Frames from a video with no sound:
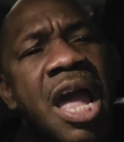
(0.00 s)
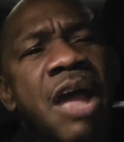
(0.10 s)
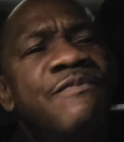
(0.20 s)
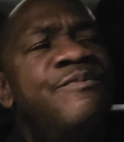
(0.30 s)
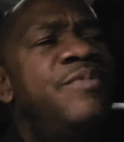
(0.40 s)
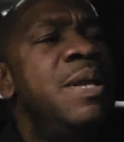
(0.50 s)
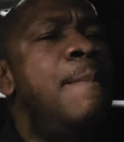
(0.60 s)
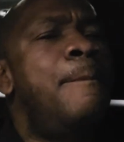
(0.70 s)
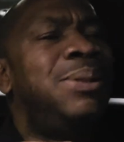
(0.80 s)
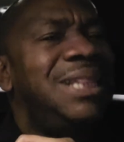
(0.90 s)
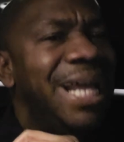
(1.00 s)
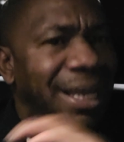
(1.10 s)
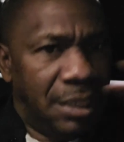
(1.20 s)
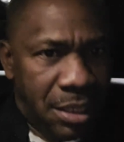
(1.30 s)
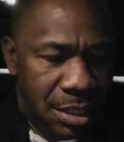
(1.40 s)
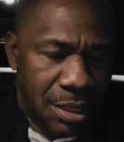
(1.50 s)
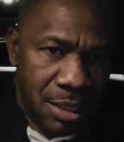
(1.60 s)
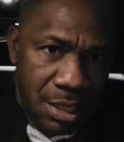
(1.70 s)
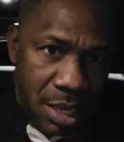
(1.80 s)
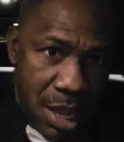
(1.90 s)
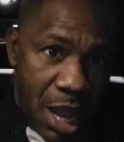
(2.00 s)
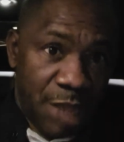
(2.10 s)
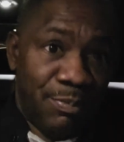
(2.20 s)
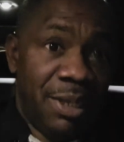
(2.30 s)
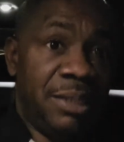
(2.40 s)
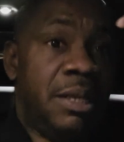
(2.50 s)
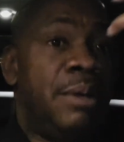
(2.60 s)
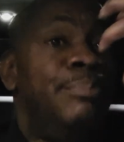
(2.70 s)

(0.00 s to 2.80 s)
every plague have been